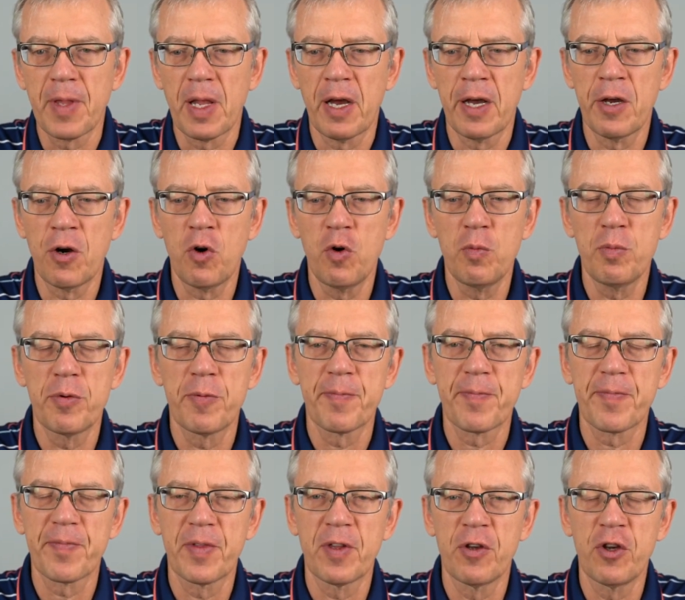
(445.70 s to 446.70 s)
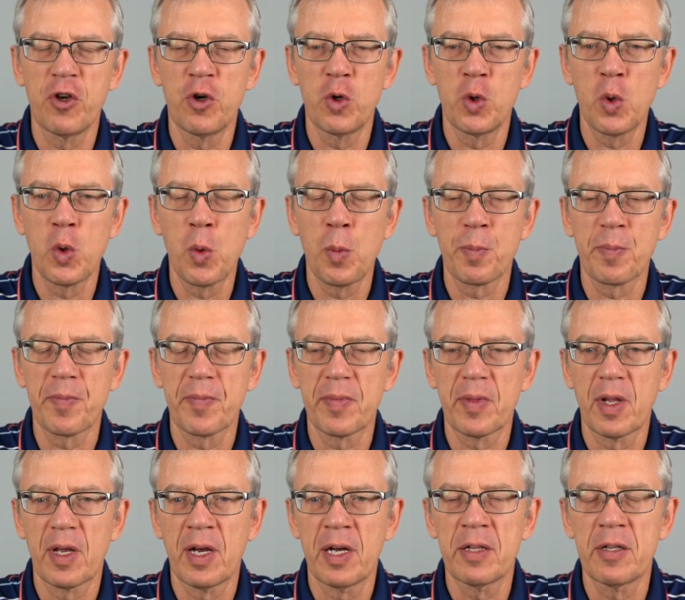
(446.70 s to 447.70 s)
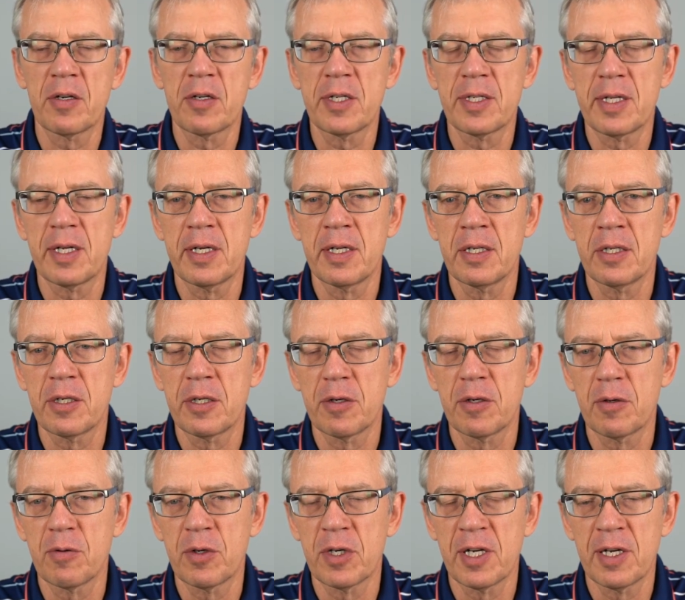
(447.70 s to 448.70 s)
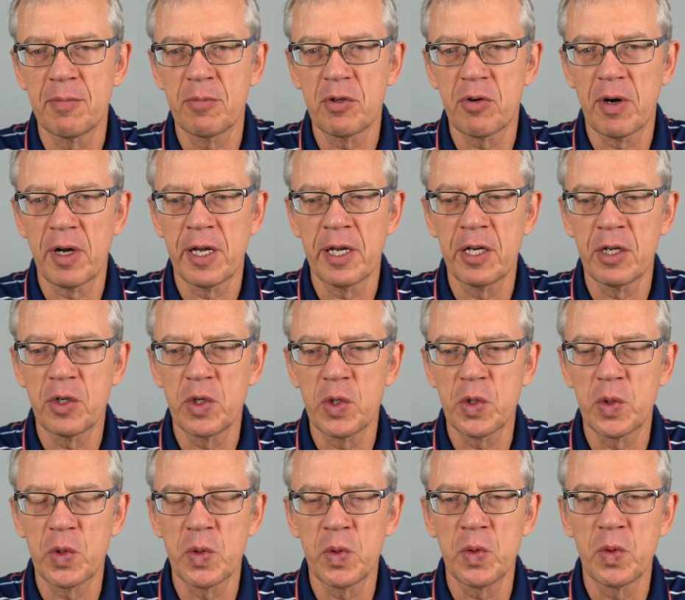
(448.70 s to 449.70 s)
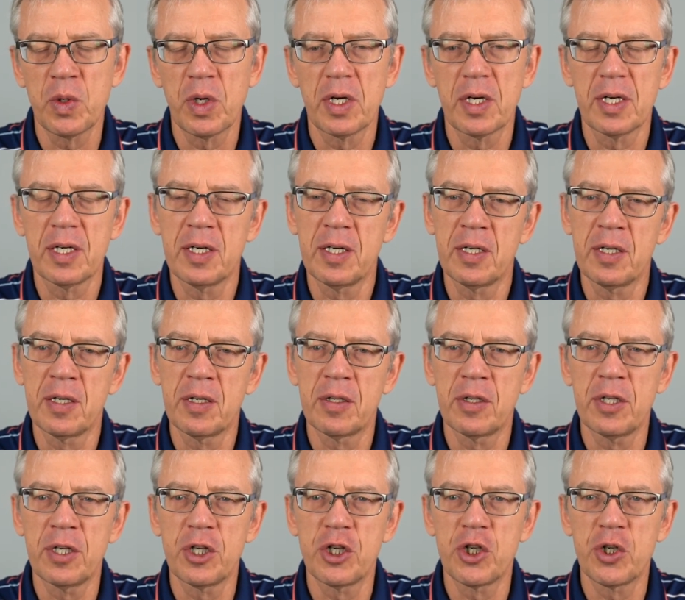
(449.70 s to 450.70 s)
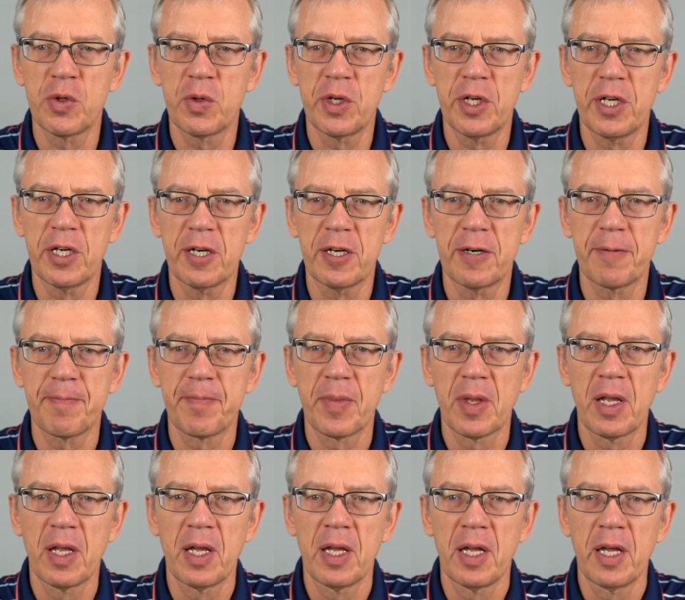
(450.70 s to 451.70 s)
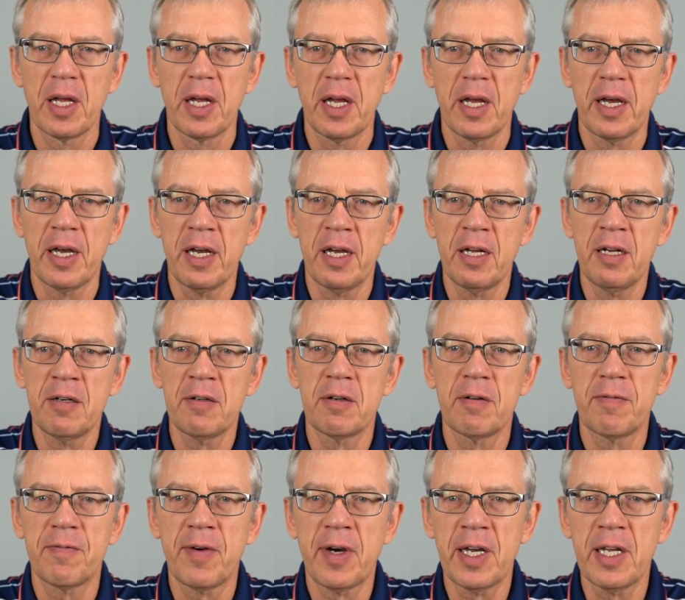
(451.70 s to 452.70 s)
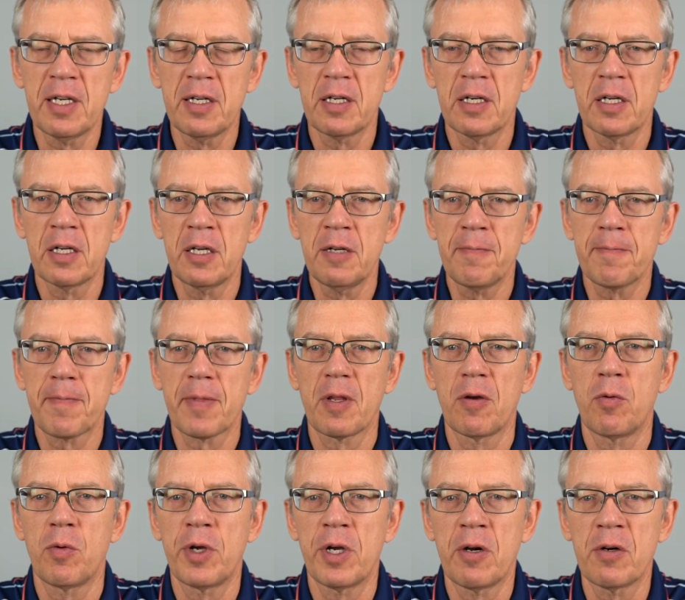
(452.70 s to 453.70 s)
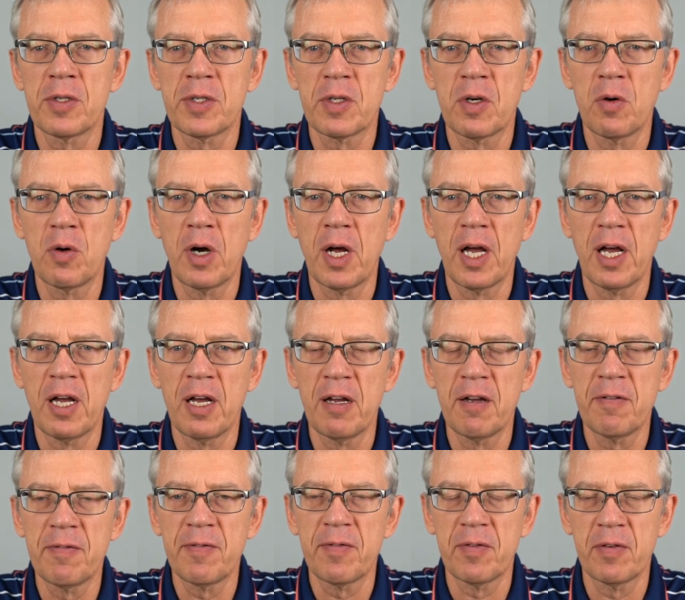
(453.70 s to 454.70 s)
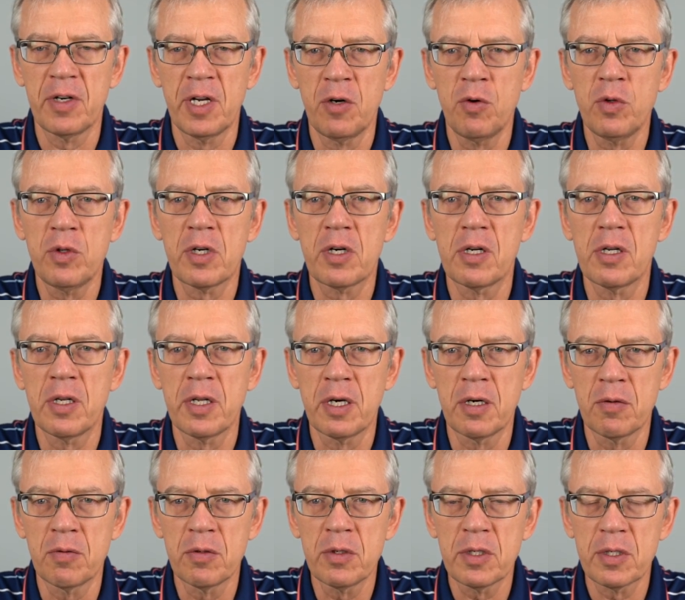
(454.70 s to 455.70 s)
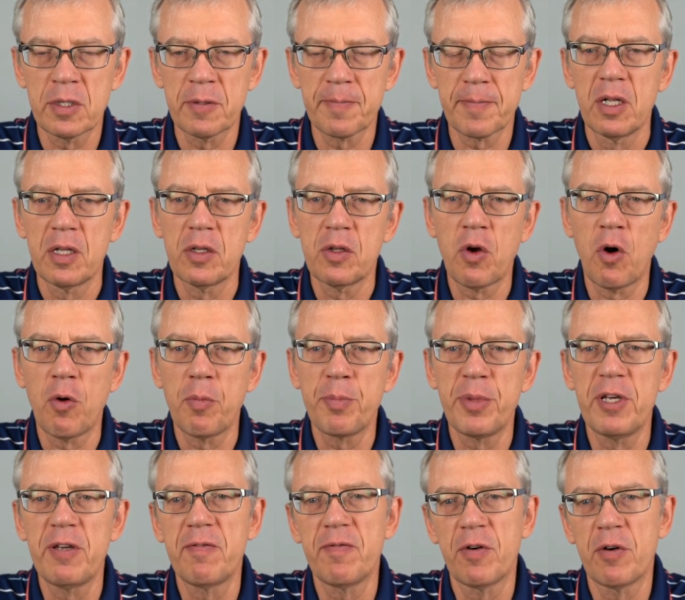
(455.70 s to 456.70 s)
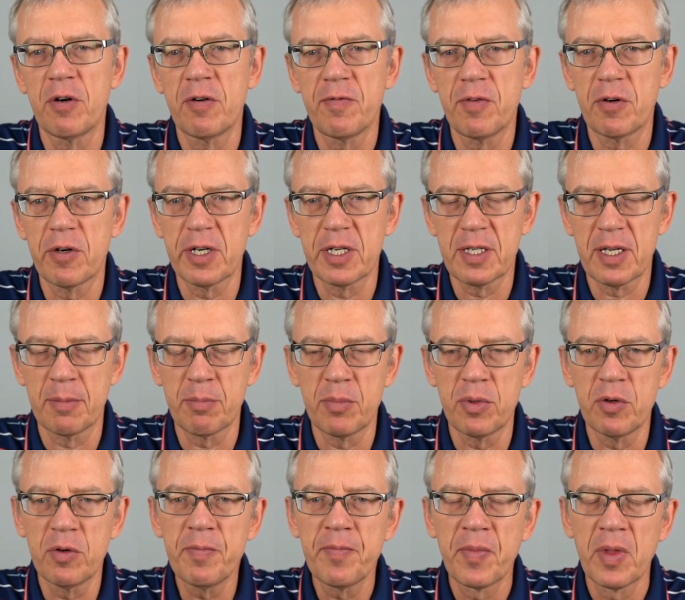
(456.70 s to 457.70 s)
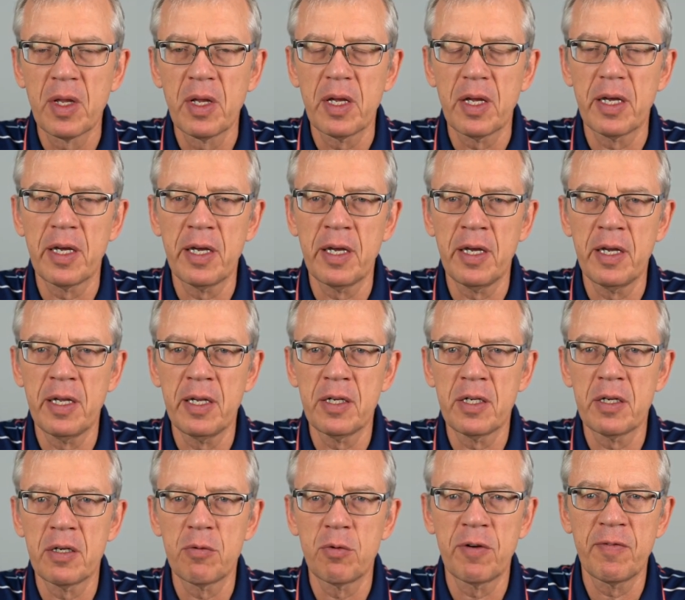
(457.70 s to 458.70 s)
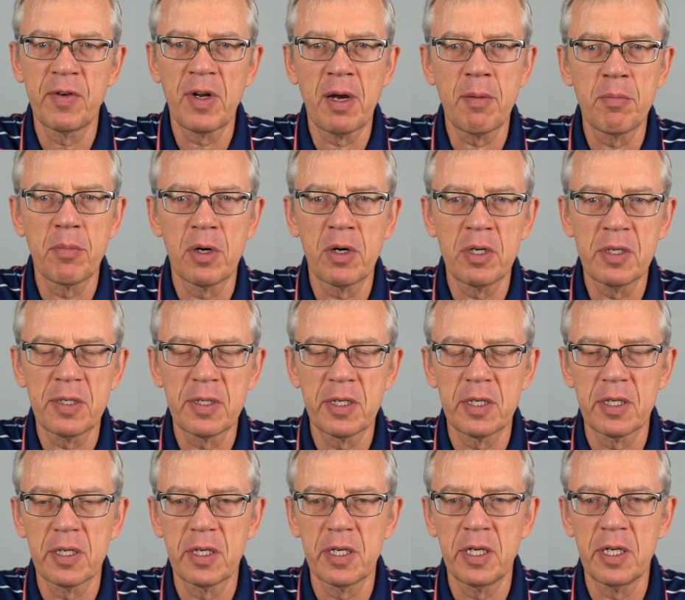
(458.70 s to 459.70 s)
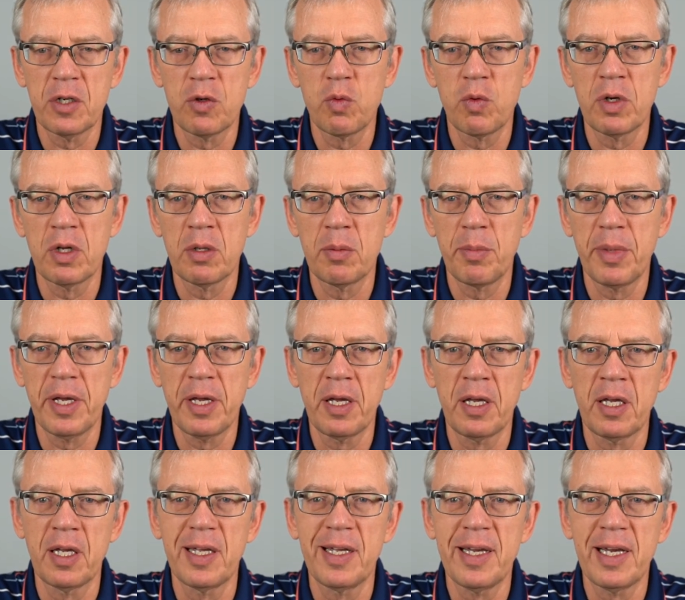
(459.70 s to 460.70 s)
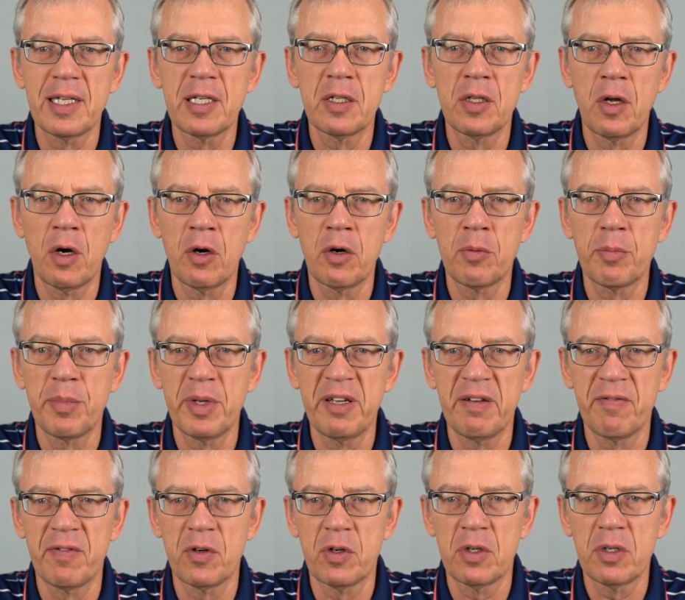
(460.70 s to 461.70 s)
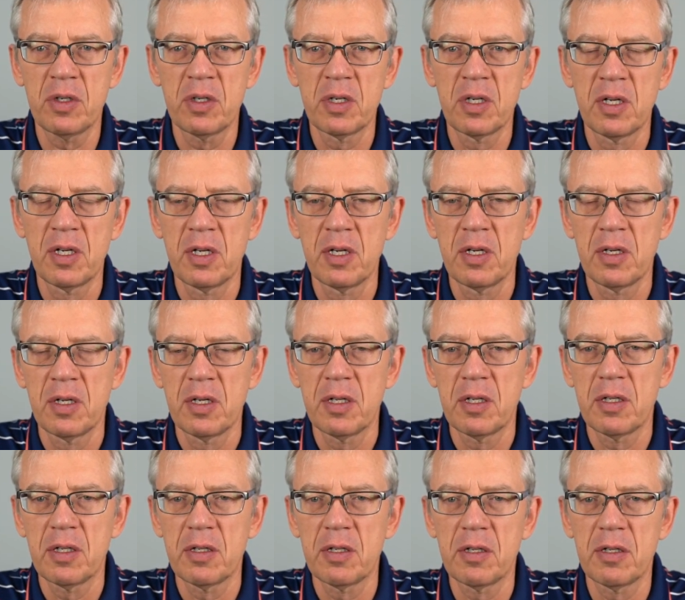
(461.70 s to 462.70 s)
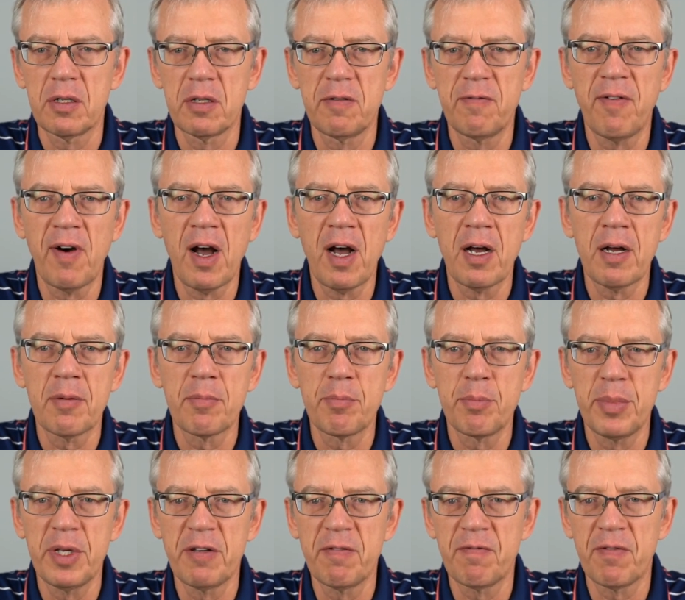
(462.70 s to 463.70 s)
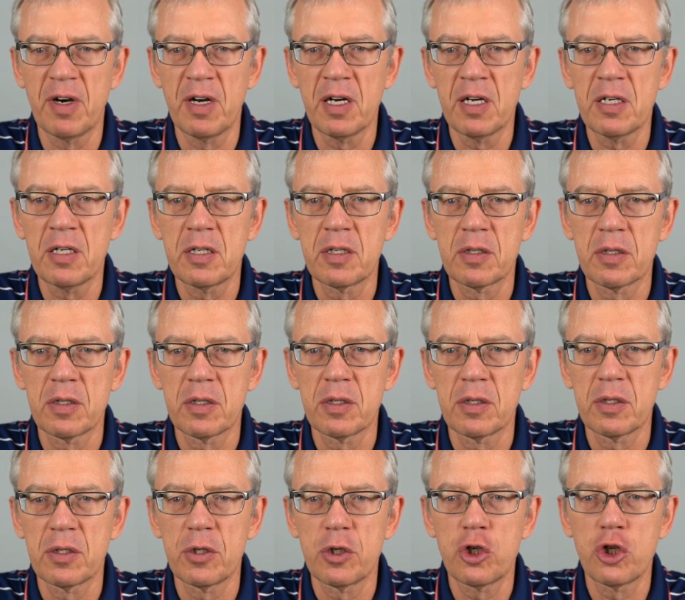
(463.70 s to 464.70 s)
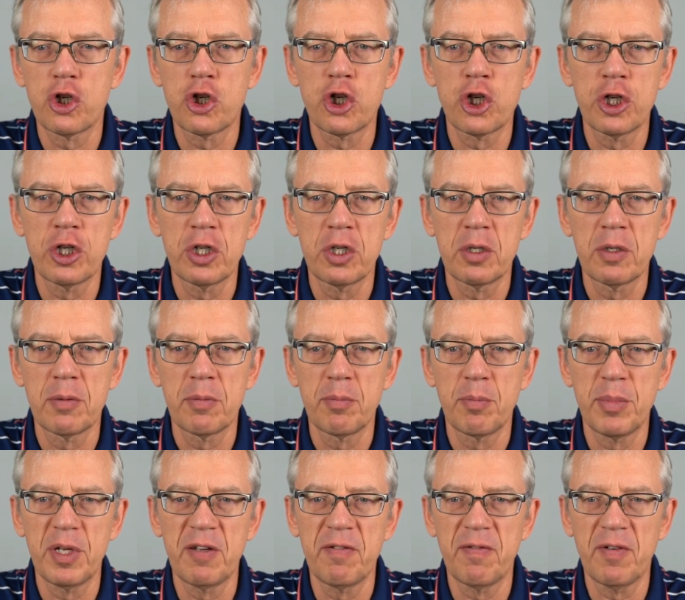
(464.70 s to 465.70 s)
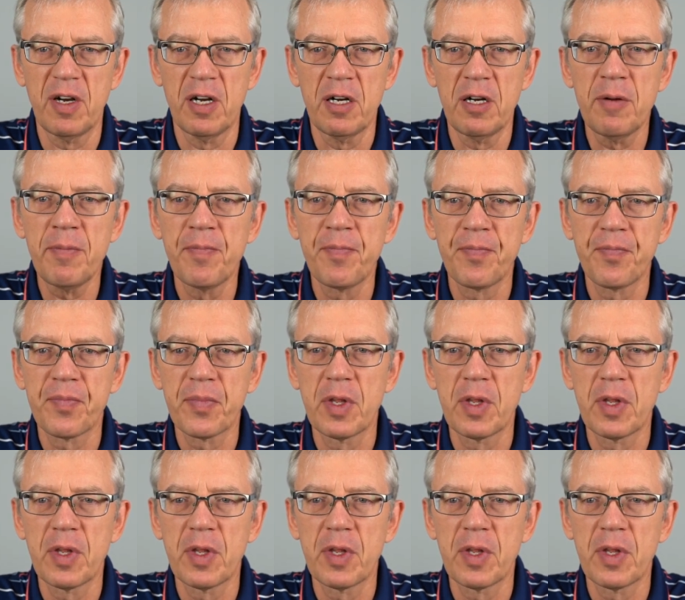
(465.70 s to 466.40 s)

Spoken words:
I hope you understand what I am trying to teach you here. And finally, we also have neutral nouns, to piwo, for example. And with numbers, it will be jedno piwo, 2 piwa, 3 piwa,